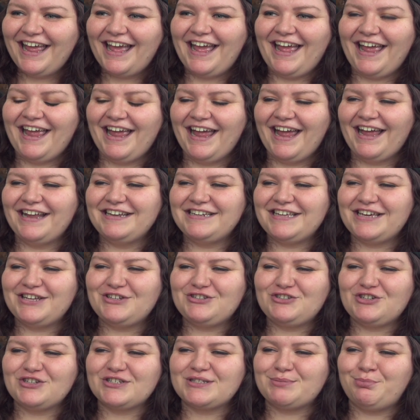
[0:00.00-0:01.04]
And
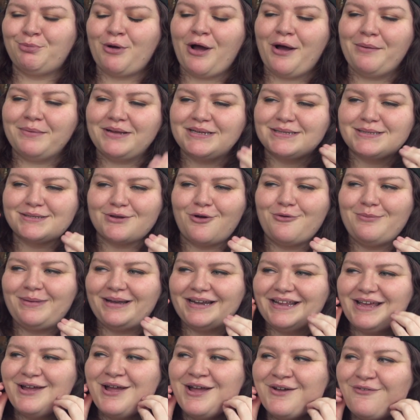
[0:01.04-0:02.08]
it just brought me so
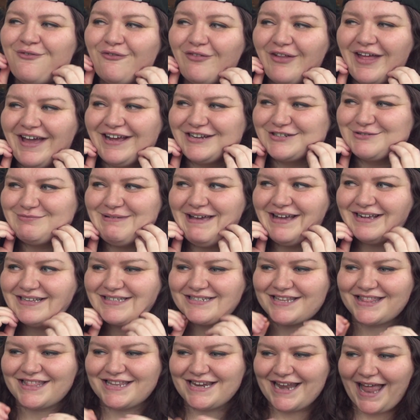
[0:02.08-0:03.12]
many flashbacks
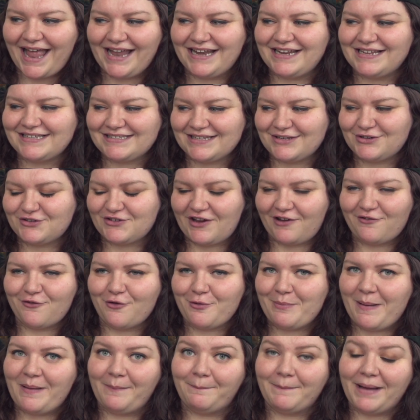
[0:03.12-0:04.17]
to the 90s in
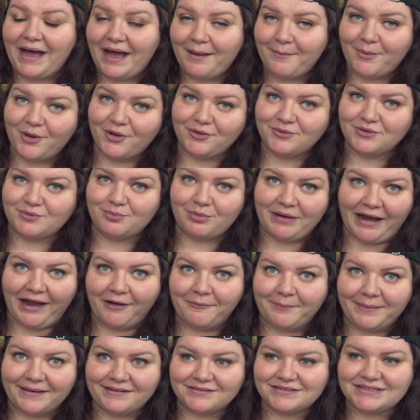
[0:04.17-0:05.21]
general. My mom owned
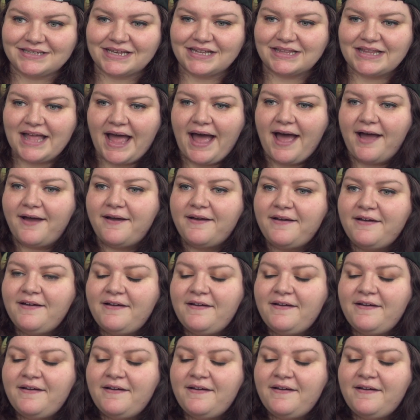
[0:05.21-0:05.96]
brown belts like that.